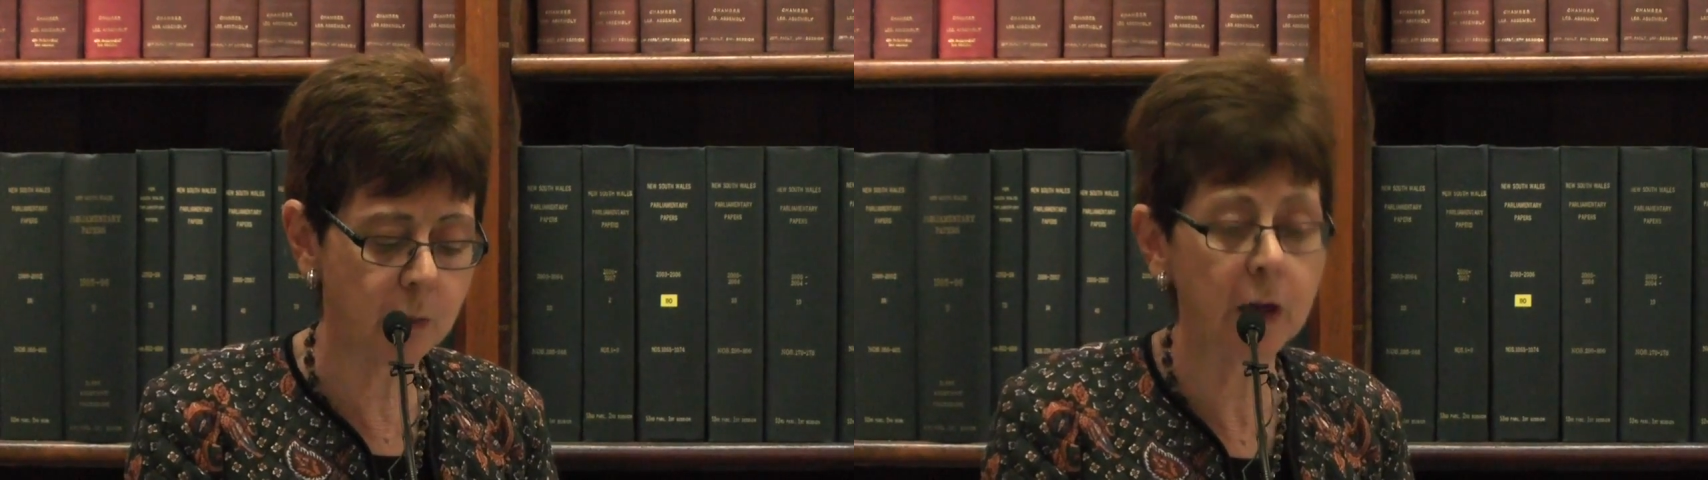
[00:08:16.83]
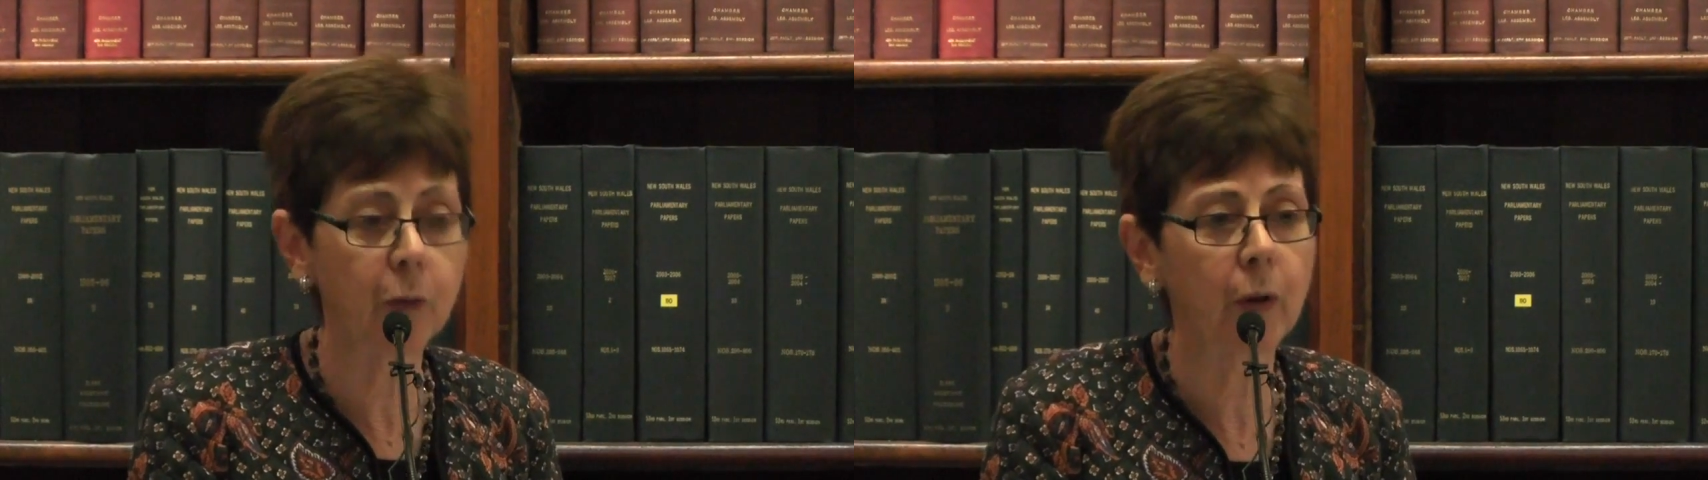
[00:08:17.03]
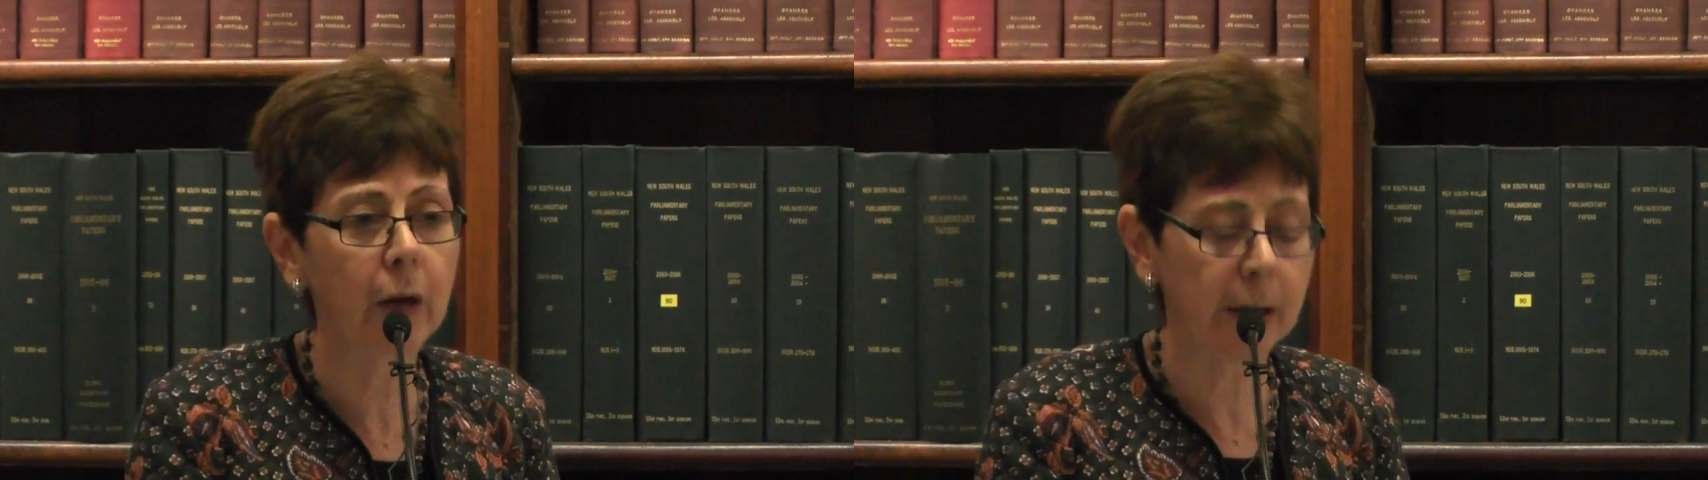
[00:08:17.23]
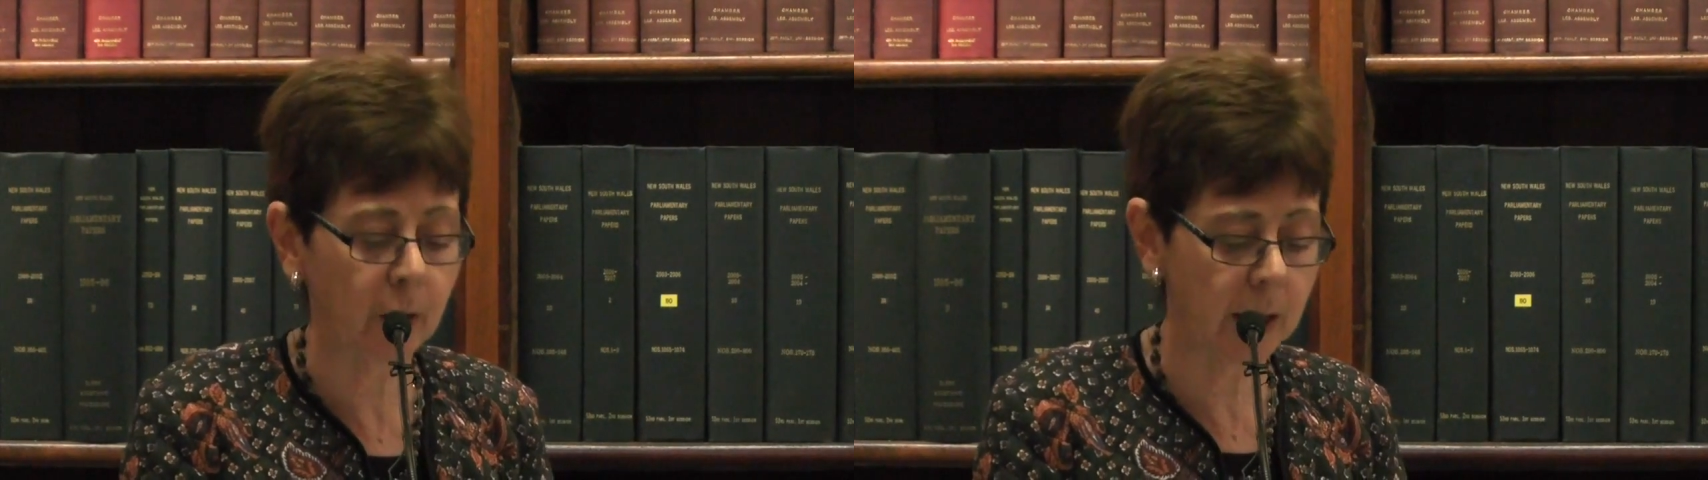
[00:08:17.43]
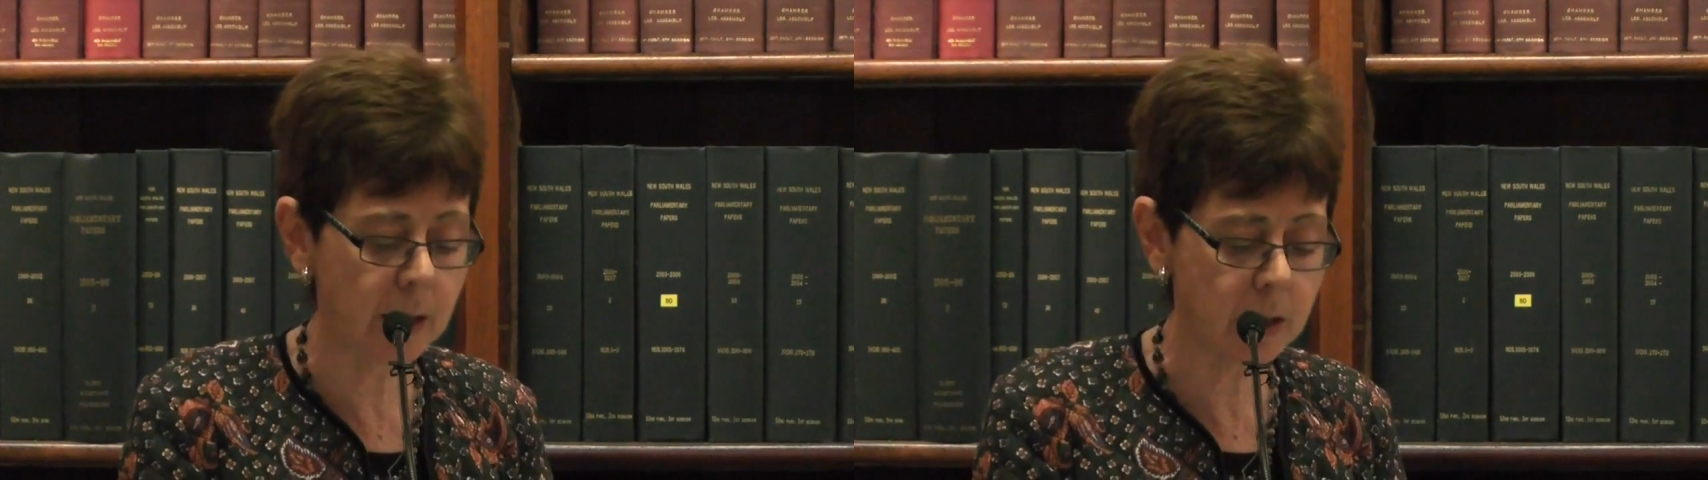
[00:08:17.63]
to be
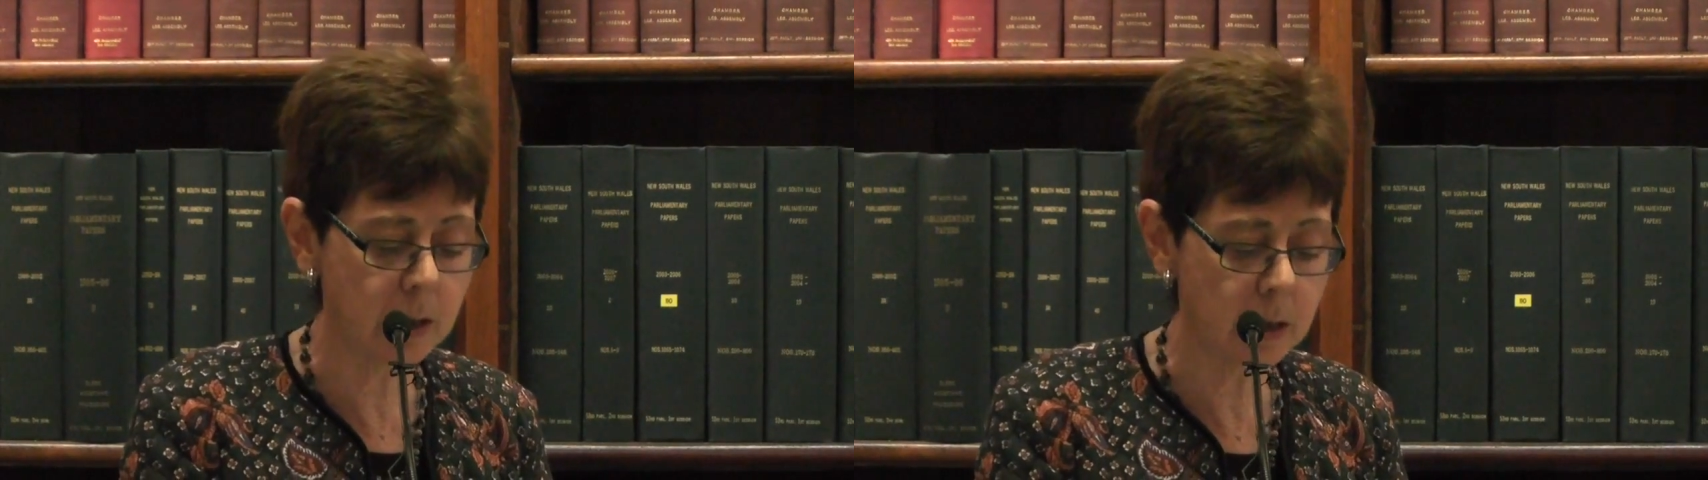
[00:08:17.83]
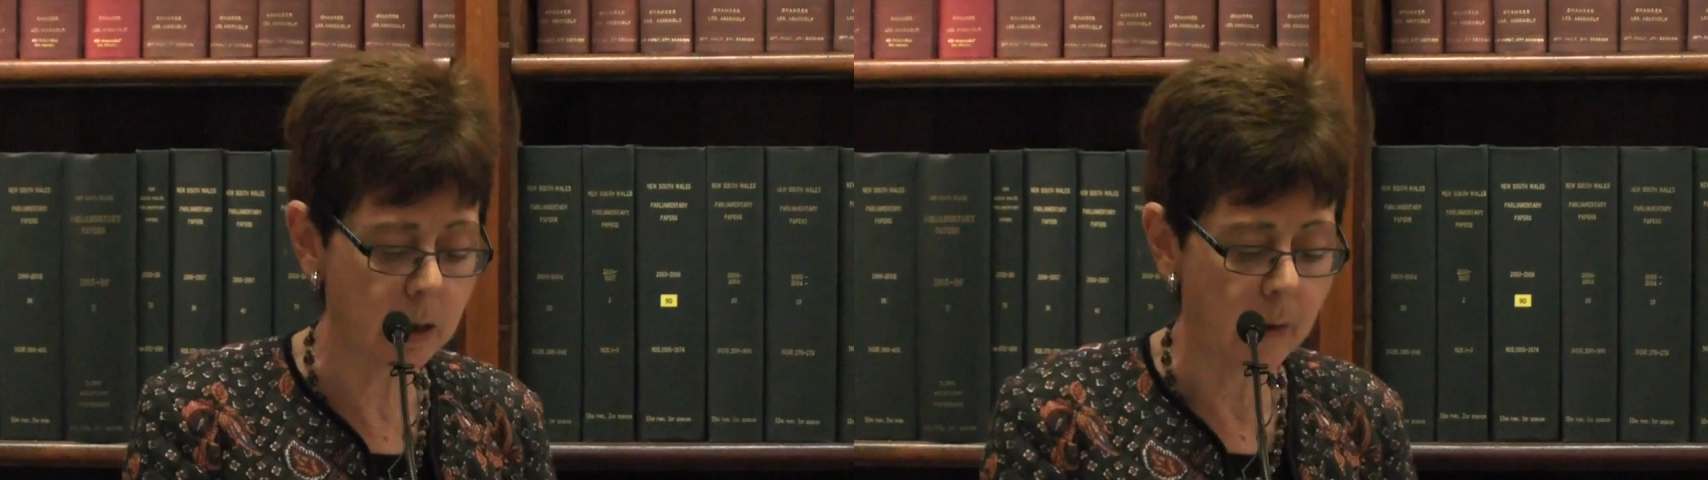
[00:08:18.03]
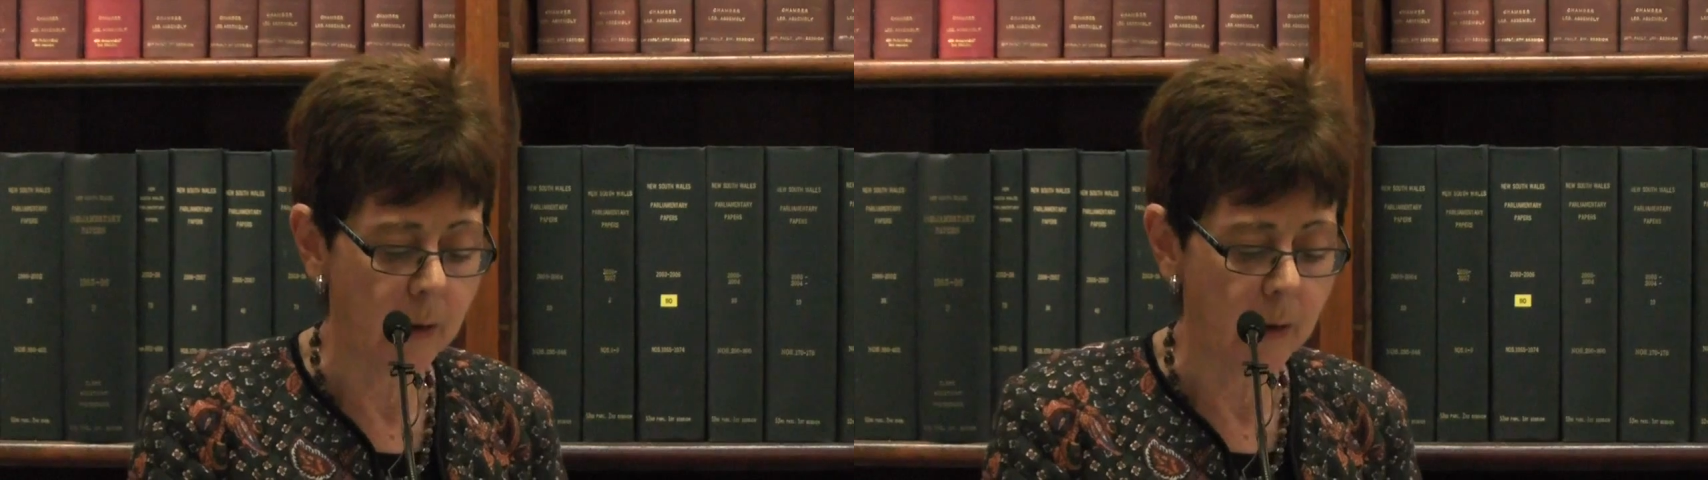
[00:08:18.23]
relocated,